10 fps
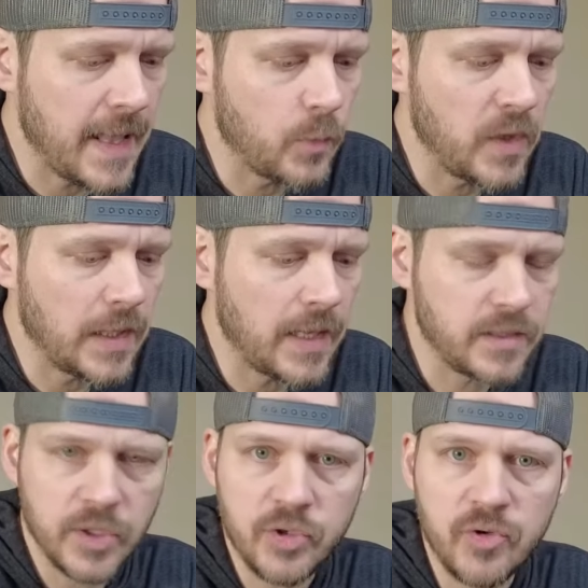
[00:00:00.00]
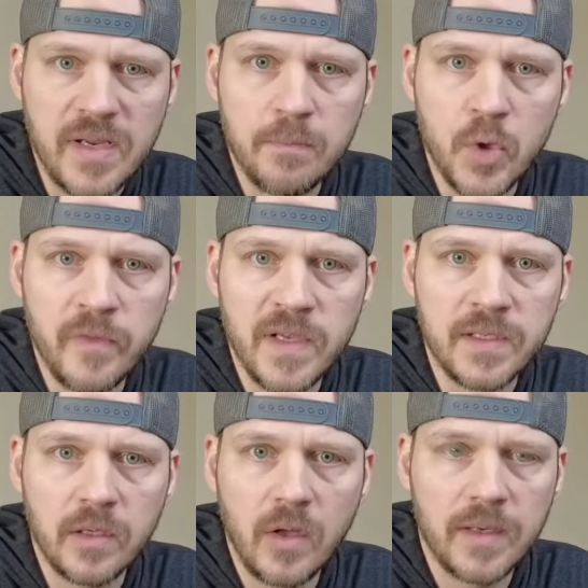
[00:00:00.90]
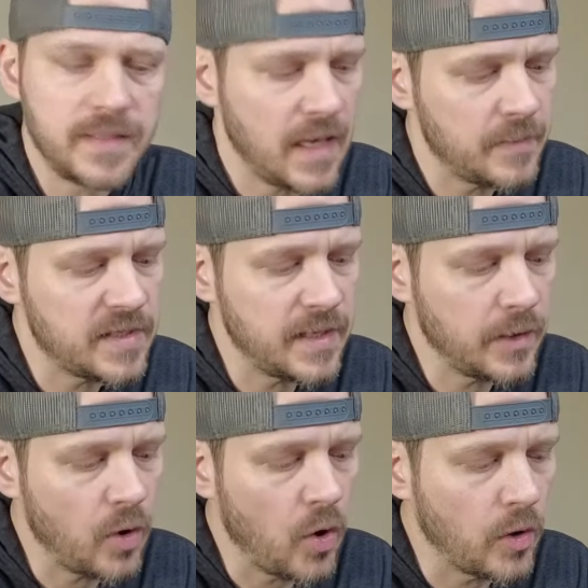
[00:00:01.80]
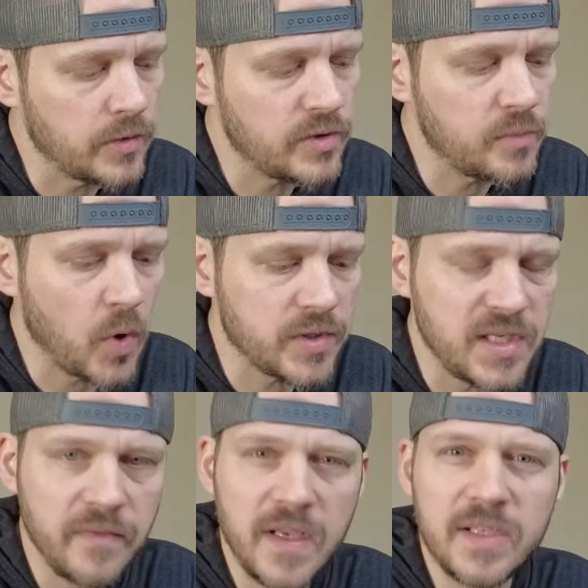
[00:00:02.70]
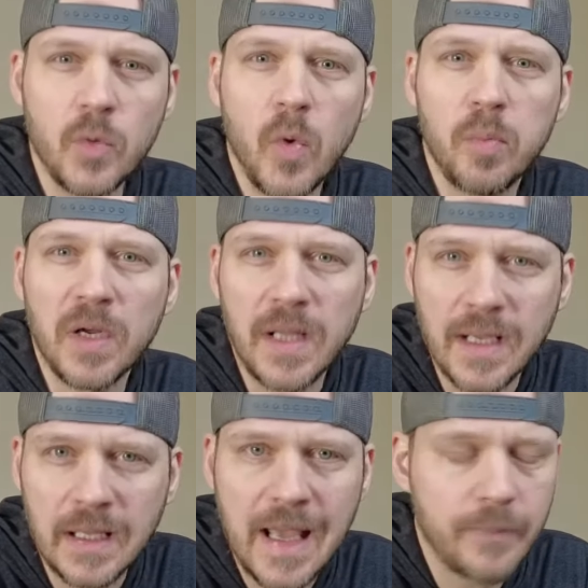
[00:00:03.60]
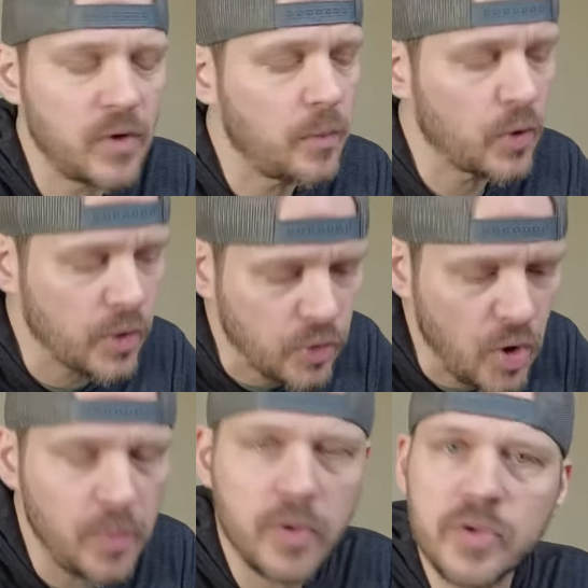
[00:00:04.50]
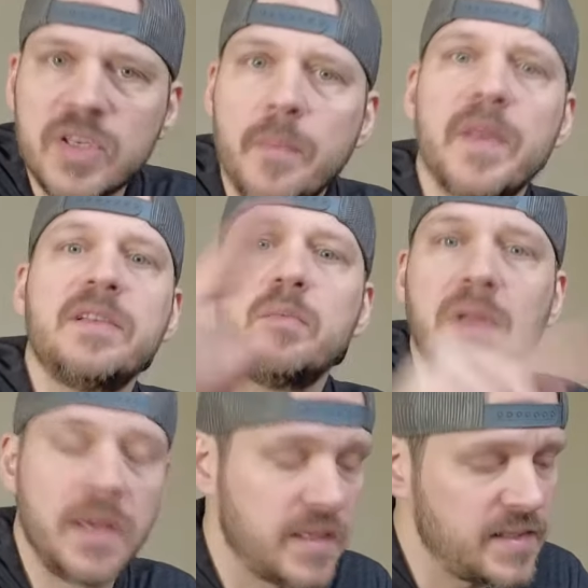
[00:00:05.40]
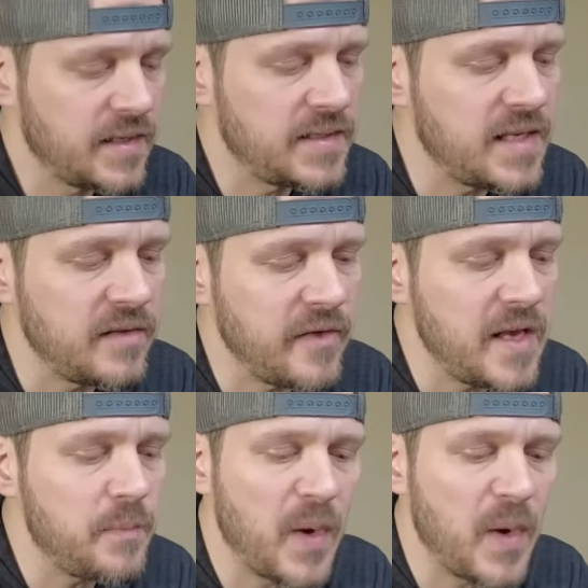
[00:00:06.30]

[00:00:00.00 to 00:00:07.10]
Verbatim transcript: and we like to stream movies, and a lot of times there aren't smart T Vs, so we'll bring like a laptop or a Chromebook or something to plug into the T V,